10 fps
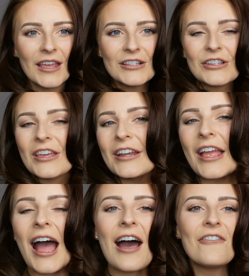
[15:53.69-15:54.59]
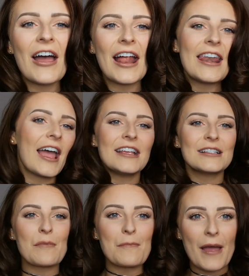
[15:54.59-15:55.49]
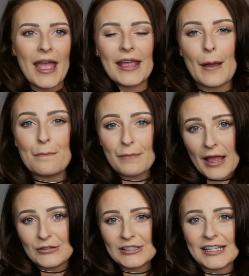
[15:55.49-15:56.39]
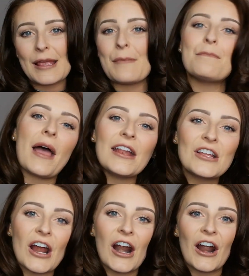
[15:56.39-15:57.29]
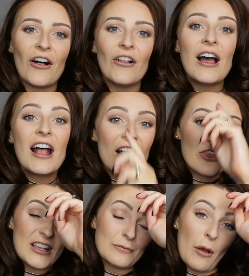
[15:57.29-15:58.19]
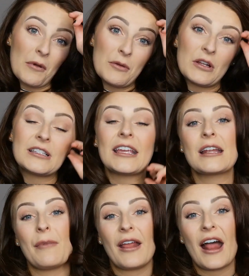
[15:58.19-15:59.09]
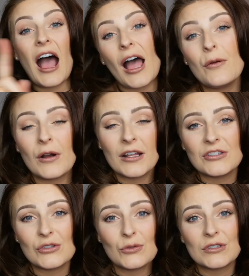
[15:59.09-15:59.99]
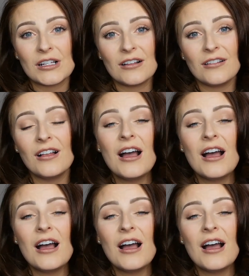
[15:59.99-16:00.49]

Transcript: So there you have it, a nice big bouncy pin curl. This probably would have taken about an hour in total,